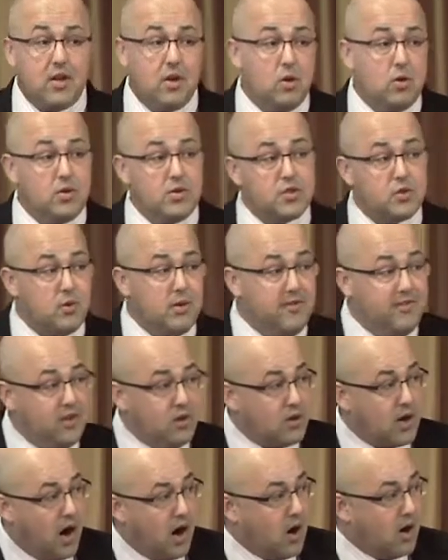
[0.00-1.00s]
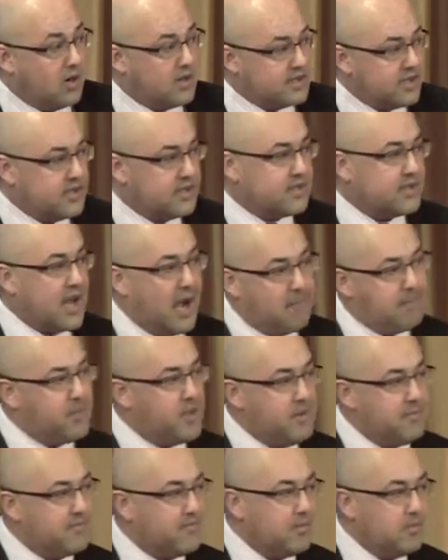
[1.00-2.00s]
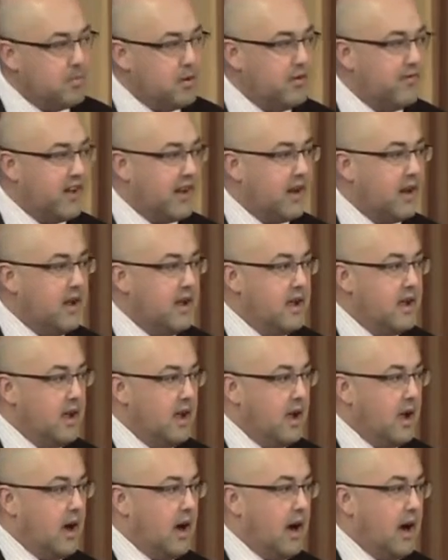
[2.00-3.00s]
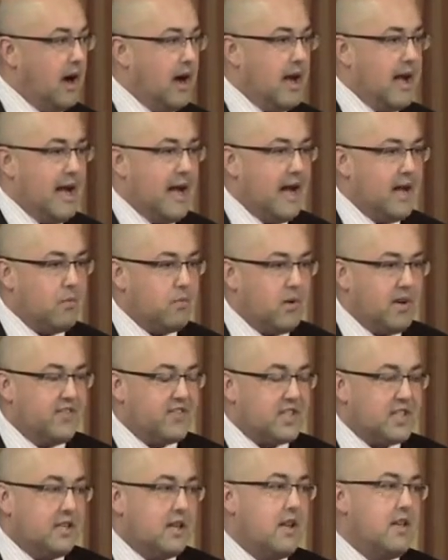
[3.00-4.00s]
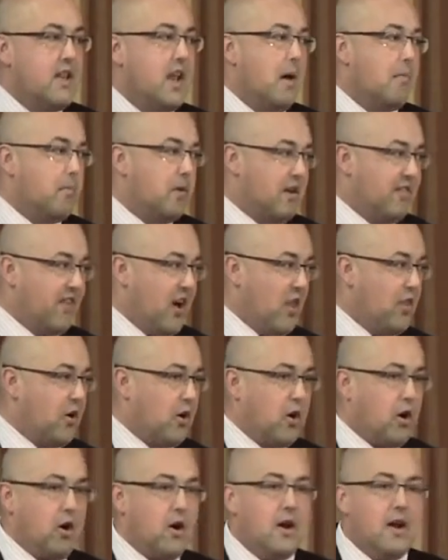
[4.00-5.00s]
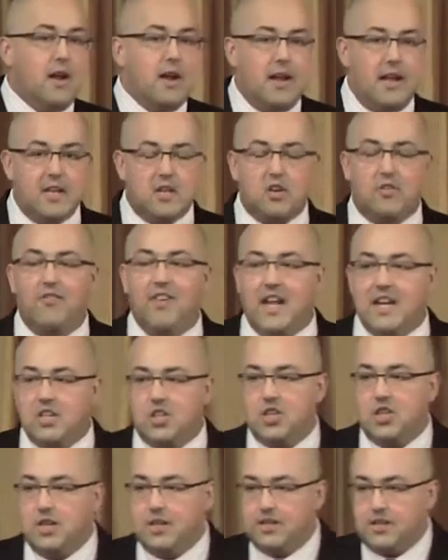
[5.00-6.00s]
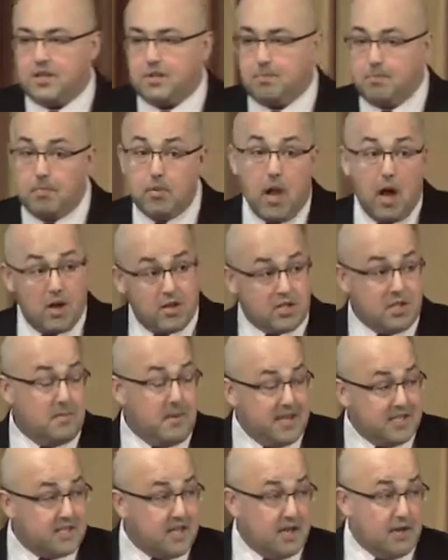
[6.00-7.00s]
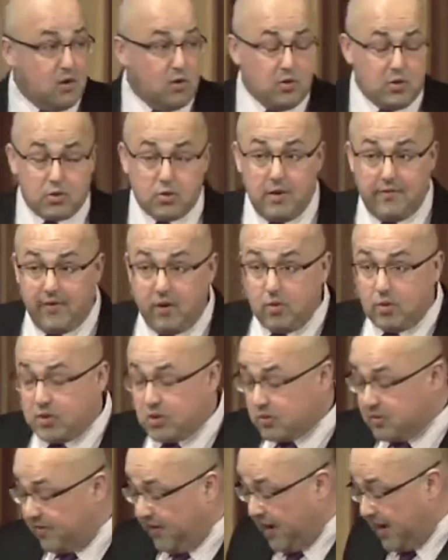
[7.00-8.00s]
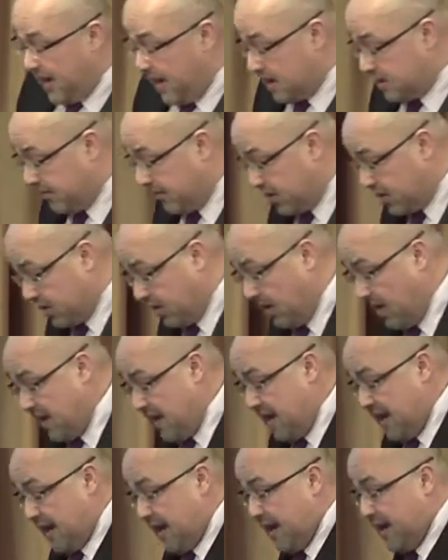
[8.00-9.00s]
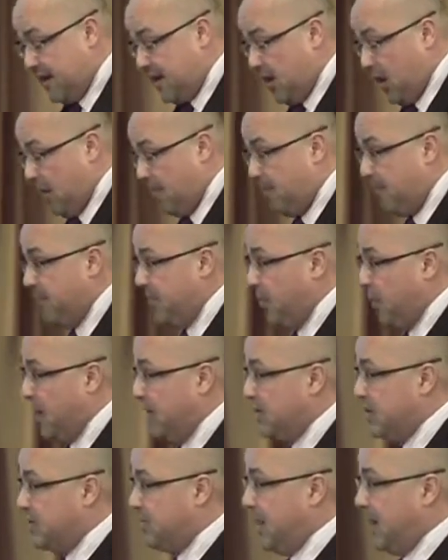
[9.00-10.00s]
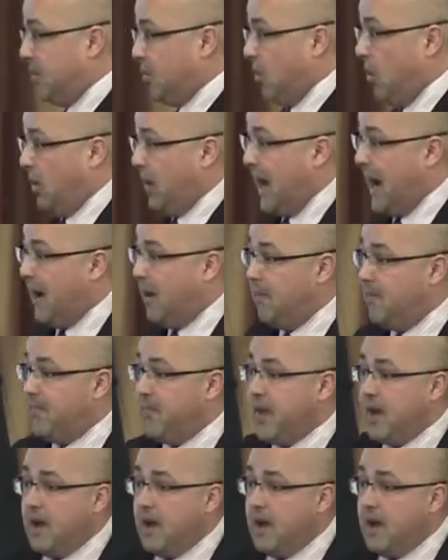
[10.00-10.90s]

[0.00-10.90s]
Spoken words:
the Google Street View cars and stopped them from moving. And we've seen a number of other interventions, largely based on Google Street View, which was very controversial in Europe when it was being rolled out.